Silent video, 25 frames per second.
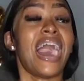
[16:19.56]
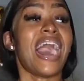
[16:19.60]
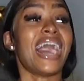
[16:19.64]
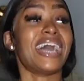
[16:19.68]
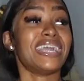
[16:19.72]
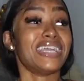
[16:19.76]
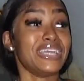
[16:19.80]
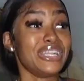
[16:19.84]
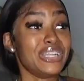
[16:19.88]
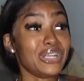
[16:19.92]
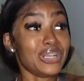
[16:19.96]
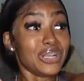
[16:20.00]

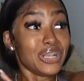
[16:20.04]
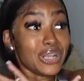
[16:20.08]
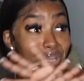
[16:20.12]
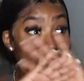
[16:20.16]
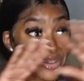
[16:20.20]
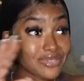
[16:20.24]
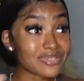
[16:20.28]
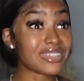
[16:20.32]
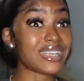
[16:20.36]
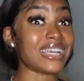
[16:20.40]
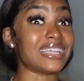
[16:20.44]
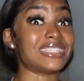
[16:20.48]
i
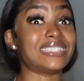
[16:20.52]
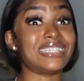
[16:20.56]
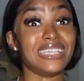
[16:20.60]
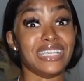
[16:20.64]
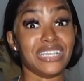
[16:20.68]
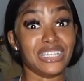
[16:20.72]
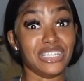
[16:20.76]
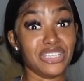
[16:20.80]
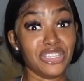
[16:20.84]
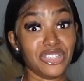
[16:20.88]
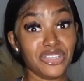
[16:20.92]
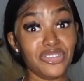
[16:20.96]
love
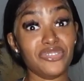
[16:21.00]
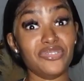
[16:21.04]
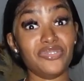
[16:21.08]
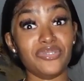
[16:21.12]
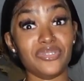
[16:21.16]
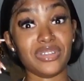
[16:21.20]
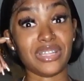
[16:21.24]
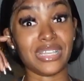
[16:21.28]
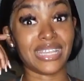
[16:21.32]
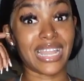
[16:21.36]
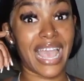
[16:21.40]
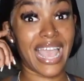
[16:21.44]
getting
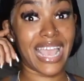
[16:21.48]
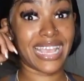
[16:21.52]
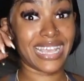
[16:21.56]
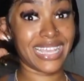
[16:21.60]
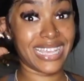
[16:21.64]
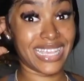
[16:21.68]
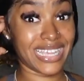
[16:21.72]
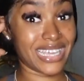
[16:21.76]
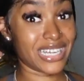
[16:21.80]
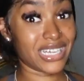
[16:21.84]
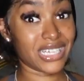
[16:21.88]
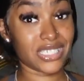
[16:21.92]
new like
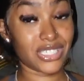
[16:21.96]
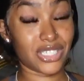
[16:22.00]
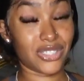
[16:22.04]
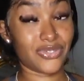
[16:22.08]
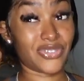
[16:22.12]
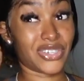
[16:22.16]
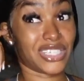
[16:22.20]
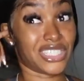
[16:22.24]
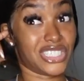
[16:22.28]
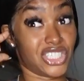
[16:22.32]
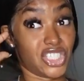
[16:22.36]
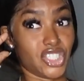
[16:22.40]
gears
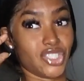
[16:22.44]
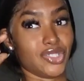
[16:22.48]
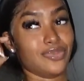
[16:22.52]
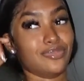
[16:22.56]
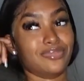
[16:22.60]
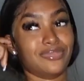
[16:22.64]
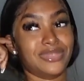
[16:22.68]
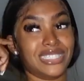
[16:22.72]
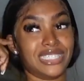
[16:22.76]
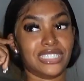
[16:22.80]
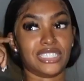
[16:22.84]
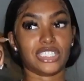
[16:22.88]
for the
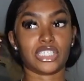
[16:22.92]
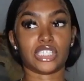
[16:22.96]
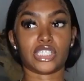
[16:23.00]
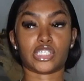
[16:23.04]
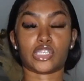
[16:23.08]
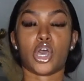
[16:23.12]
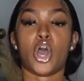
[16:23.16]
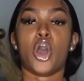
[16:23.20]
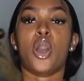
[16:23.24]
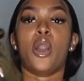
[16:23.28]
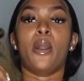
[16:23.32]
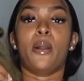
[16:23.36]
gym it
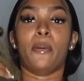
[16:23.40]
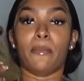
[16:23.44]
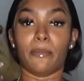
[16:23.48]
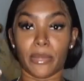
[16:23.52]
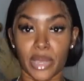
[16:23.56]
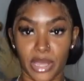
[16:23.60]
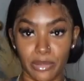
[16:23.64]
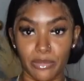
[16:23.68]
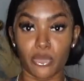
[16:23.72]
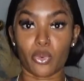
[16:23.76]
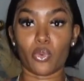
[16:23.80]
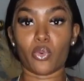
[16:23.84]
just
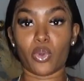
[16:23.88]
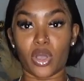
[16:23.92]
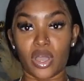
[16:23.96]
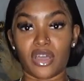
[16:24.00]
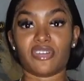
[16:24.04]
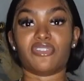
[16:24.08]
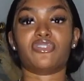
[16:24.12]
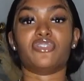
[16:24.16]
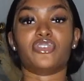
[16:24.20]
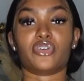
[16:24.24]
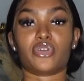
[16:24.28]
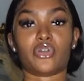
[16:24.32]
make me
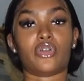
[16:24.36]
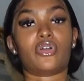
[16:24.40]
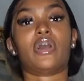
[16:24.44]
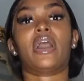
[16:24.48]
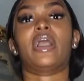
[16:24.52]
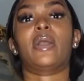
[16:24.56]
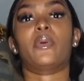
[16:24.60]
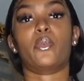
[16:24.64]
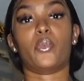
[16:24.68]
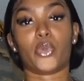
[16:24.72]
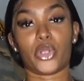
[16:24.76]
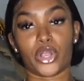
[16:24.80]
want to go
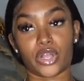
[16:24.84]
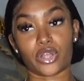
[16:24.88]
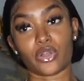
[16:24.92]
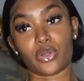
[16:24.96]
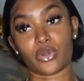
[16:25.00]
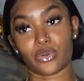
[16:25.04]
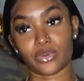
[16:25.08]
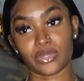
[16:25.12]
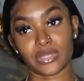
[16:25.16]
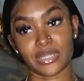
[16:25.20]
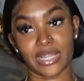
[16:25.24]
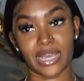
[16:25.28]
and work
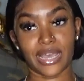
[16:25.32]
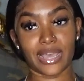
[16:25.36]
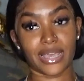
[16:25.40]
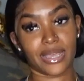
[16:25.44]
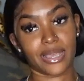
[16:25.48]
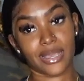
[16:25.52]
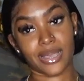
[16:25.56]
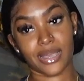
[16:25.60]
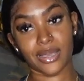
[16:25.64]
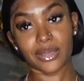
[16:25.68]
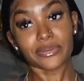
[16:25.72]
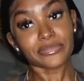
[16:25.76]
out
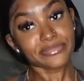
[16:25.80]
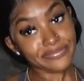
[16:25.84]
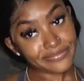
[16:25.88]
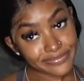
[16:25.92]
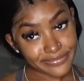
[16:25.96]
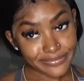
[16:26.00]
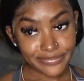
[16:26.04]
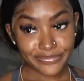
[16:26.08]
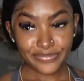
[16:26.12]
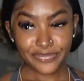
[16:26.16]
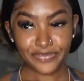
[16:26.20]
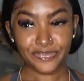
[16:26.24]
like
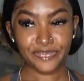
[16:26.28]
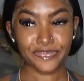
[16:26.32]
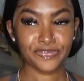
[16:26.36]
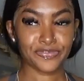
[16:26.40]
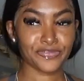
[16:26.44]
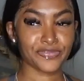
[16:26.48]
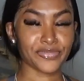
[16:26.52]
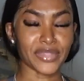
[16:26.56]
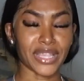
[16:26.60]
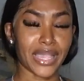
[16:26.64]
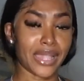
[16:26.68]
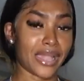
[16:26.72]

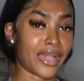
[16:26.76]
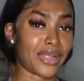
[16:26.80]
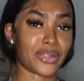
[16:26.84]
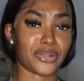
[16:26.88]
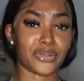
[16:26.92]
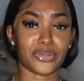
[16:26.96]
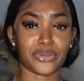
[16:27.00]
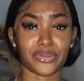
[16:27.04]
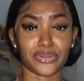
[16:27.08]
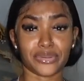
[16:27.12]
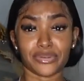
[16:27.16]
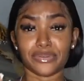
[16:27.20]
I don't
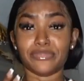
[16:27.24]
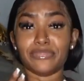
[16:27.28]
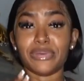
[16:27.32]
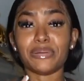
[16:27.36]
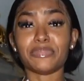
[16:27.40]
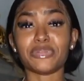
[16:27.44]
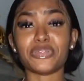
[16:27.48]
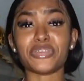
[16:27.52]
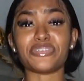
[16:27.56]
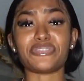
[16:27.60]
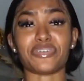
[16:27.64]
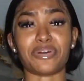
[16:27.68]
know. Let
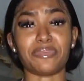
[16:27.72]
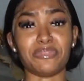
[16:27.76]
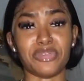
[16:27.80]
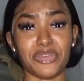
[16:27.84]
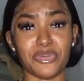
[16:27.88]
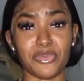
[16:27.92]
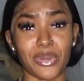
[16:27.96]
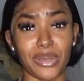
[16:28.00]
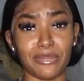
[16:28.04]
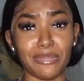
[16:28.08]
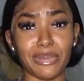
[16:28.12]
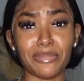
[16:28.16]
me know if I'm you
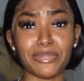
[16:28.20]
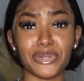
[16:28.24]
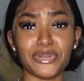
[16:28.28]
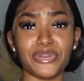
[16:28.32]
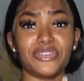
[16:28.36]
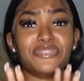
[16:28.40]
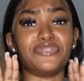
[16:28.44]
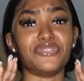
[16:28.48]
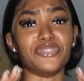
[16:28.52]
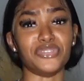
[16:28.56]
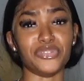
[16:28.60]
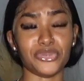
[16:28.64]
one. Let me know
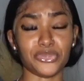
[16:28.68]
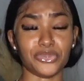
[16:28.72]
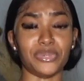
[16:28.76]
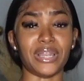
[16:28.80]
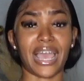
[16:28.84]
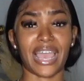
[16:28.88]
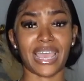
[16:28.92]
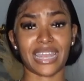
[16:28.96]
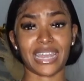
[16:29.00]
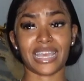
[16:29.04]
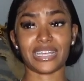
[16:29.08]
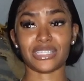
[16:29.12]
if you
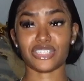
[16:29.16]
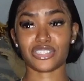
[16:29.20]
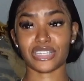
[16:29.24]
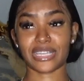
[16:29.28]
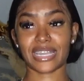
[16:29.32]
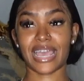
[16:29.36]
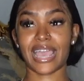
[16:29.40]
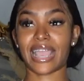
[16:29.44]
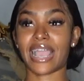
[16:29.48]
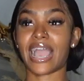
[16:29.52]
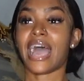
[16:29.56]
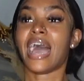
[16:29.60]
like that too.
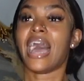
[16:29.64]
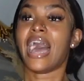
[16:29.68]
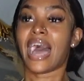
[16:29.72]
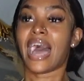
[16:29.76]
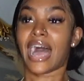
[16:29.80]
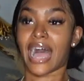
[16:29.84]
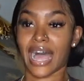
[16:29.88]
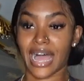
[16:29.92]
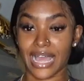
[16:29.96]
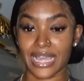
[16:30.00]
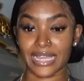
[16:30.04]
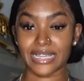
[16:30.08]
Like,
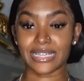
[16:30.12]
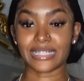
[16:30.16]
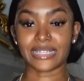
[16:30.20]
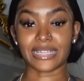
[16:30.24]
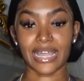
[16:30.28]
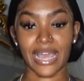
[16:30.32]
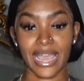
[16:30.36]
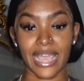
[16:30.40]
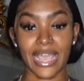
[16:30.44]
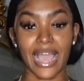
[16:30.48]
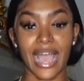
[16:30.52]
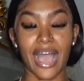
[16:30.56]
I
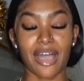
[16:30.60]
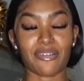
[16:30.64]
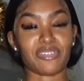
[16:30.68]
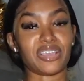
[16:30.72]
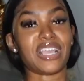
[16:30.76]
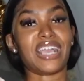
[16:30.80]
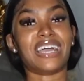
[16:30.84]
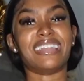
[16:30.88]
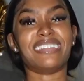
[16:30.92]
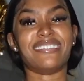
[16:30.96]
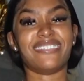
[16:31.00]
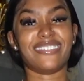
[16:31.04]
like having
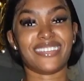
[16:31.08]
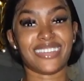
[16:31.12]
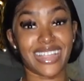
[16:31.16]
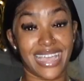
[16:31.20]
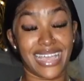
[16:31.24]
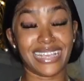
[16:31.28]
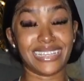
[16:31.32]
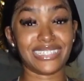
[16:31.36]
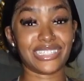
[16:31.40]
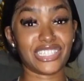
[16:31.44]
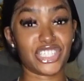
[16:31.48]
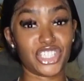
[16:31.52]
a
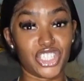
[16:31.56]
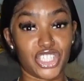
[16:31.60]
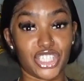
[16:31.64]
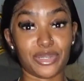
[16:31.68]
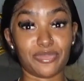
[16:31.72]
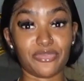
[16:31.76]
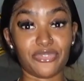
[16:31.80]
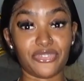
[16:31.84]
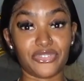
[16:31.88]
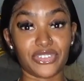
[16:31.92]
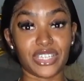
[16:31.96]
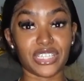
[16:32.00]
nice
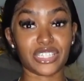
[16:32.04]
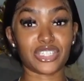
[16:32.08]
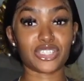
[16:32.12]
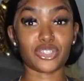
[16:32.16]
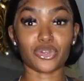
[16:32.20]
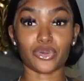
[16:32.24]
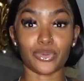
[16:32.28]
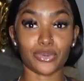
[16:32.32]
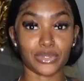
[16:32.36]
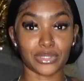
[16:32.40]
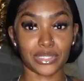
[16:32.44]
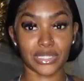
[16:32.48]
gym fit to
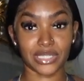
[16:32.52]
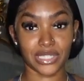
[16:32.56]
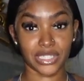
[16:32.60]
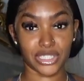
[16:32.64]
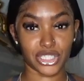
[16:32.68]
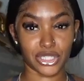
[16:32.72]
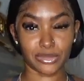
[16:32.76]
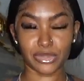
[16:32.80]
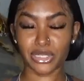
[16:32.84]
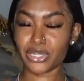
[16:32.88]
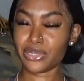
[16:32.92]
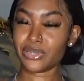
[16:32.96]
go to the
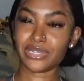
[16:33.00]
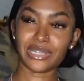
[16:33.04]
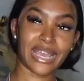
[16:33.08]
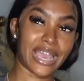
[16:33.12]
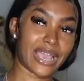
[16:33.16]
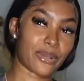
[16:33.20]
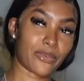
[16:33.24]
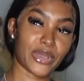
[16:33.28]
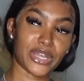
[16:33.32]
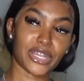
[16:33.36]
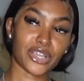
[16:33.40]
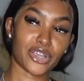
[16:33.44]
gym. You know,
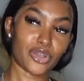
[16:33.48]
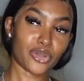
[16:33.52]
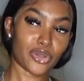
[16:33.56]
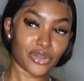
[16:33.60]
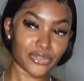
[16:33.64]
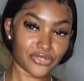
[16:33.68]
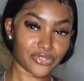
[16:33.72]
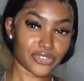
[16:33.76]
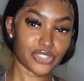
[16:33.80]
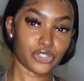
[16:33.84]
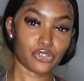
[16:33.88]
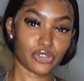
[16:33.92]
like when you go out
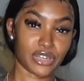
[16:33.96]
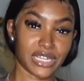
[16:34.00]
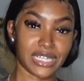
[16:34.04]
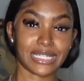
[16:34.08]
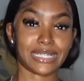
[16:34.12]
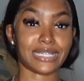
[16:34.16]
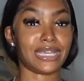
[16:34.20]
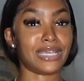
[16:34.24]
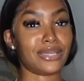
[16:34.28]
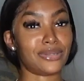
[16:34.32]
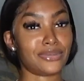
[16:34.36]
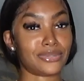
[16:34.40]
for drinks
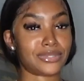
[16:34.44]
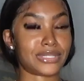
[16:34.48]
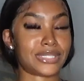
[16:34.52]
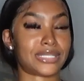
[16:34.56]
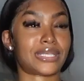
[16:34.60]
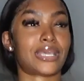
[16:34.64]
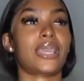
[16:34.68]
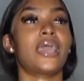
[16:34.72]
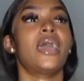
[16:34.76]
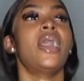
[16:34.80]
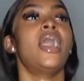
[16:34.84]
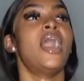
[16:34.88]
and you know,
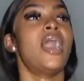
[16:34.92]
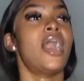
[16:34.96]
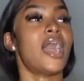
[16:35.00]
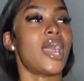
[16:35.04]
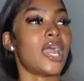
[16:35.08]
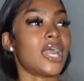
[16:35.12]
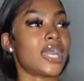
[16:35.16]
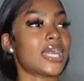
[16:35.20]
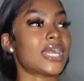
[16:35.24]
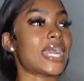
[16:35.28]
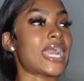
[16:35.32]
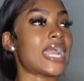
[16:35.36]
say,
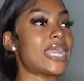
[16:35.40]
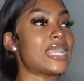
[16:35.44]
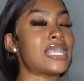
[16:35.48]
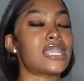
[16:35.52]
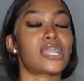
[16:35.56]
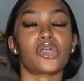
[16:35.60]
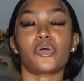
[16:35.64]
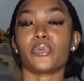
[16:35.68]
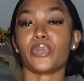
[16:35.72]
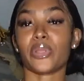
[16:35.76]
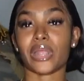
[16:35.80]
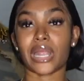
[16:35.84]
all right, you
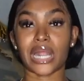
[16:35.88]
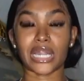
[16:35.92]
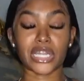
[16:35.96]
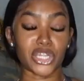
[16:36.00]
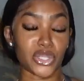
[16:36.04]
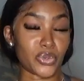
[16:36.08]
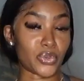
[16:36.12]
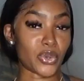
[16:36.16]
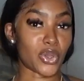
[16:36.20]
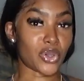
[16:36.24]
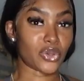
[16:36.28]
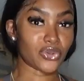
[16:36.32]
go wear a
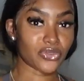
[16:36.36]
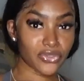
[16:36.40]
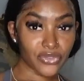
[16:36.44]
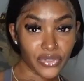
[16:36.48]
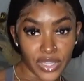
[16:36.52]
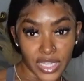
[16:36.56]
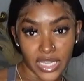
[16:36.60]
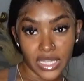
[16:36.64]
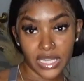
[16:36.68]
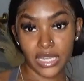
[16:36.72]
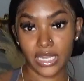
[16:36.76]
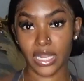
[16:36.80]
new
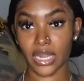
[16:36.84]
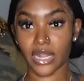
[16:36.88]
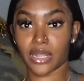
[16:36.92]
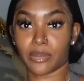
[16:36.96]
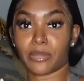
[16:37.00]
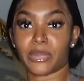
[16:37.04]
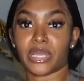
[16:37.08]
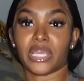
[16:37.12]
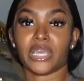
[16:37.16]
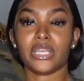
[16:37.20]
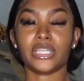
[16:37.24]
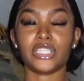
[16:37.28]
outfit and you
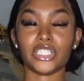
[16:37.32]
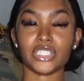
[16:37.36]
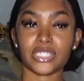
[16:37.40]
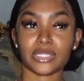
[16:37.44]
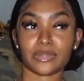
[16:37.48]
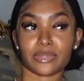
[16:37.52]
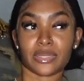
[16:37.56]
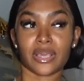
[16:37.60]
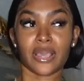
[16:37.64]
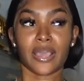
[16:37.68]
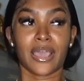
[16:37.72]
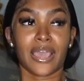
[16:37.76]
make you
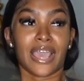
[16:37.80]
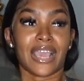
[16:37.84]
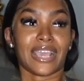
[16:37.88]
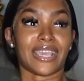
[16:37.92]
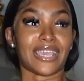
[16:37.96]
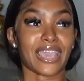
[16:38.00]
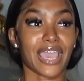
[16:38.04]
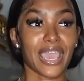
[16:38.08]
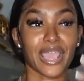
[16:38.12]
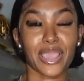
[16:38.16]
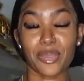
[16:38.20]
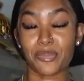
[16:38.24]
just
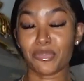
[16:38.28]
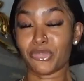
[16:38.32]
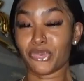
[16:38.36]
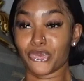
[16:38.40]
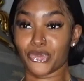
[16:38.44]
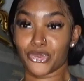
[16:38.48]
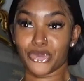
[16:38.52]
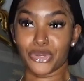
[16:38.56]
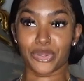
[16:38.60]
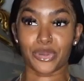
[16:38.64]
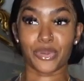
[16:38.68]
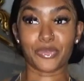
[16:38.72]
get your
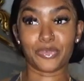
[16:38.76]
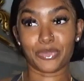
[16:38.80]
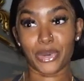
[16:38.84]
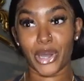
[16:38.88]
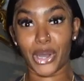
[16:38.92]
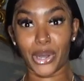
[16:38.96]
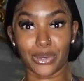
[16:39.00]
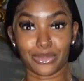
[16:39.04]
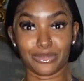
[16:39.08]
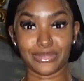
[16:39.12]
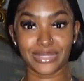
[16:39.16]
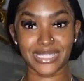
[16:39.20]
mood
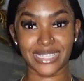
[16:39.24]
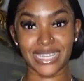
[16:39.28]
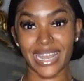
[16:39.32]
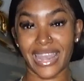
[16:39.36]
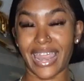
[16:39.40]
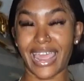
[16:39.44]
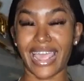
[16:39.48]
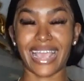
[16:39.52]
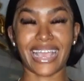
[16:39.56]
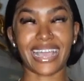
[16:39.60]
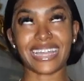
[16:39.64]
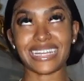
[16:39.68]
pumped.
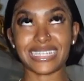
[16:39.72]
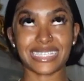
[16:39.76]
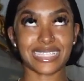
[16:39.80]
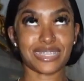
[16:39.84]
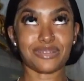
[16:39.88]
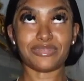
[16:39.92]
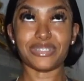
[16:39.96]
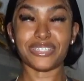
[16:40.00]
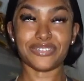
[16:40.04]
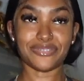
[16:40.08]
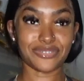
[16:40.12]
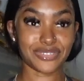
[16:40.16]
Like, I just same
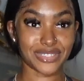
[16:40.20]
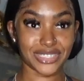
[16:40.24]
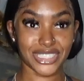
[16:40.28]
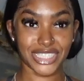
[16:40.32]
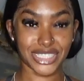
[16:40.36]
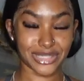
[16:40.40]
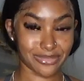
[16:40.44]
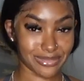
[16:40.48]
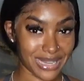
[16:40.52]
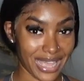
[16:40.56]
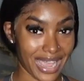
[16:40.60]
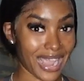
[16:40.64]
thing for the
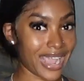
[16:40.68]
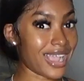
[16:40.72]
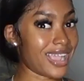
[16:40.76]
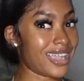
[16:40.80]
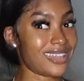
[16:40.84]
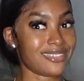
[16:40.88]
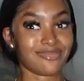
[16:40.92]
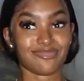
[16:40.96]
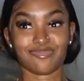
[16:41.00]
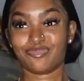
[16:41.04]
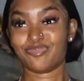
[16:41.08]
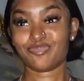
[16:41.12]
gym. Like,
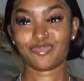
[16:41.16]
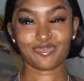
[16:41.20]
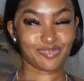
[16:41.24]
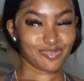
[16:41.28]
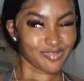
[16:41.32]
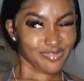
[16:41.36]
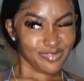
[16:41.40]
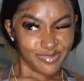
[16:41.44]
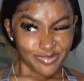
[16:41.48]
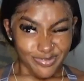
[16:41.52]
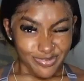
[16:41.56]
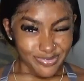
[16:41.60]

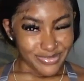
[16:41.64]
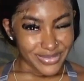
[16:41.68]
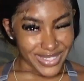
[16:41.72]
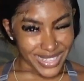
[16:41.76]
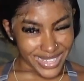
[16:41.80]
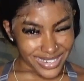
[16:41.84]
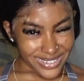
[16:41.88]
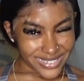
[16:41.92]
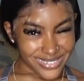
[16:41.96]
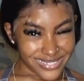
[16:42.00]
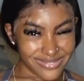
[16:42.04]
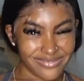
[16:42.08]

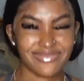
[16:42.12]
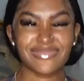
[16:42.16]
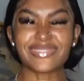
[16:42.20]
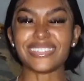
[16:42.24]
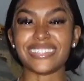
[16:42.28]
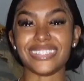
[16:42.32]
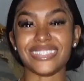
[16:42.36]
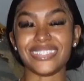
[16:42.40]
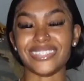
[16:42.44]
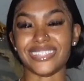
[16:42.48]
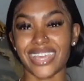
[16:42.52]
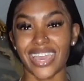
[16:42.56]
yeah,
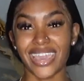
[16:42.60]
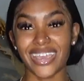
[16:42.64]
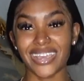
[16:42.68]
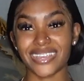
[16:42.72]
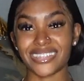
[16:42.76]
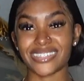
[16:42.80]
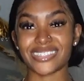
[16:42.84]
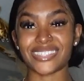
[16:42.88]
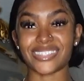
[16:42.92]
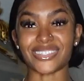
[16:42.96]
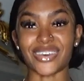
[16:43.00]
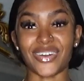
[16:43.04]
Okay.
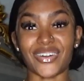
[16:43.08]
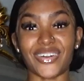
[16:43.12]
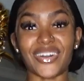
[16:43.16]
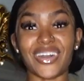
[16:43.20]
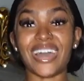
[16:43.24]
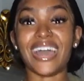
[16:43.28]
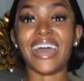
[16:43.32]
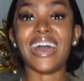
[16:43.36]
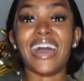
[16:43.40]
So,